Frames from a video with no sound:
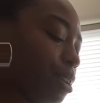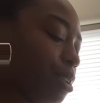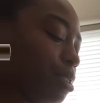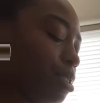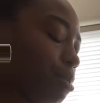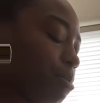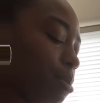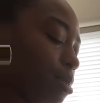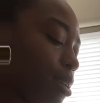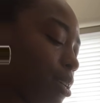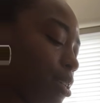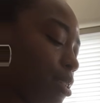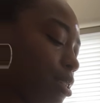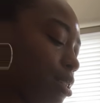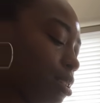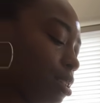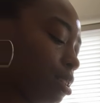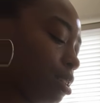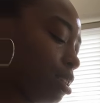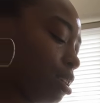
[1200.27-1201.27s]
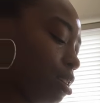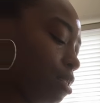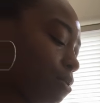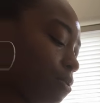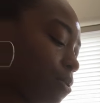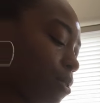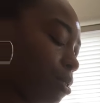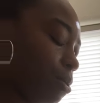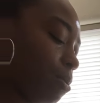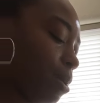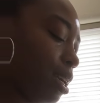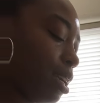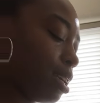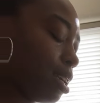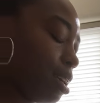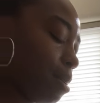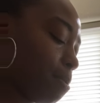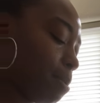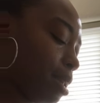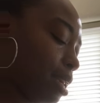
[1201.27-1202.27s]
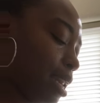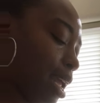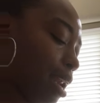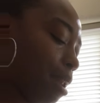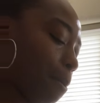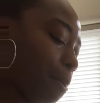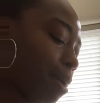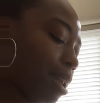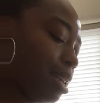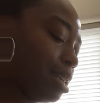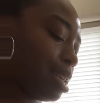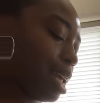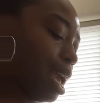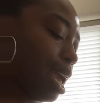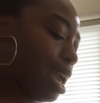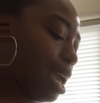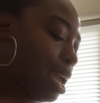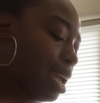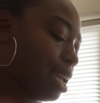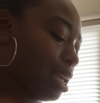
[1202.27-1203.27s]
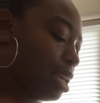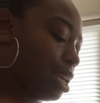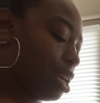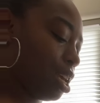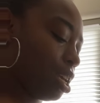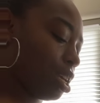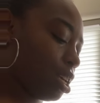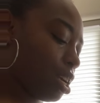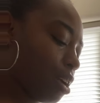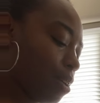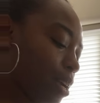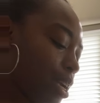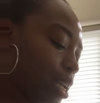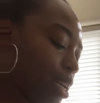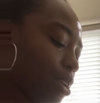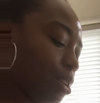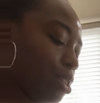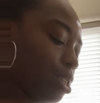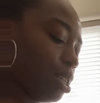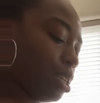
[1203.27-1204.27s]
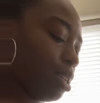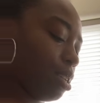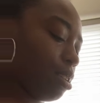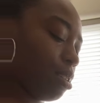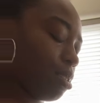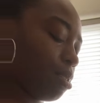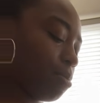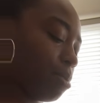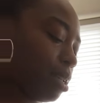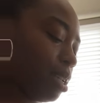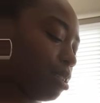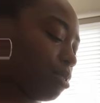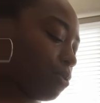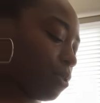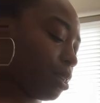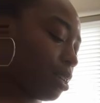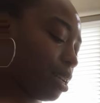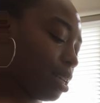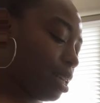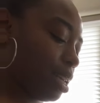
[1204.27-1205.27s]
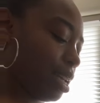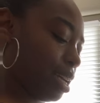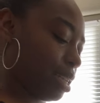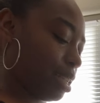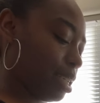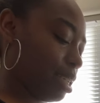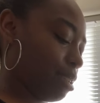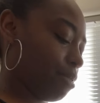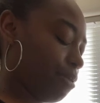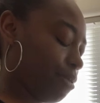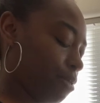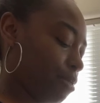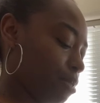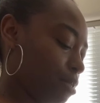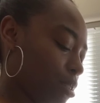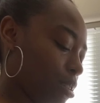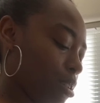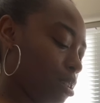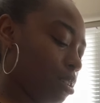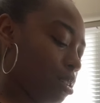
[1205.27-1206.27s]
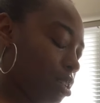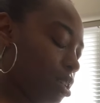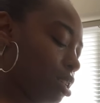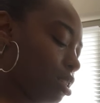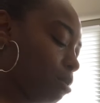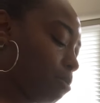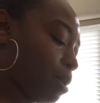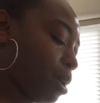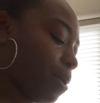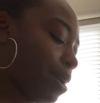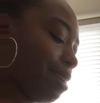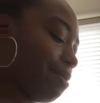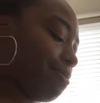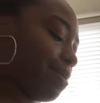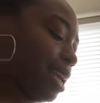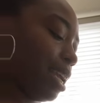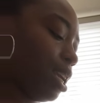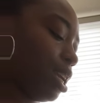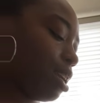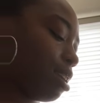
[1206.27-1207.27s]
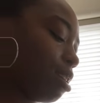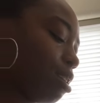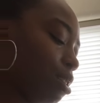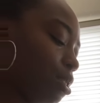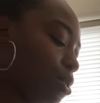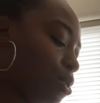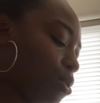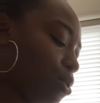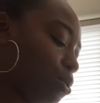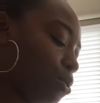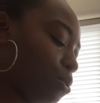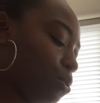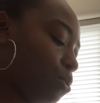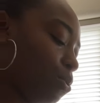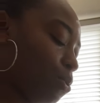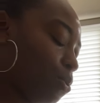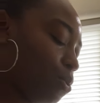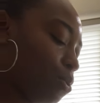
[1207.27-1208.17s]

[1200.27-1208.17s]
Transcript: energy, please, for the week, Monday to Monday? Spirit energy, please, for the collective. Spirit, thank you.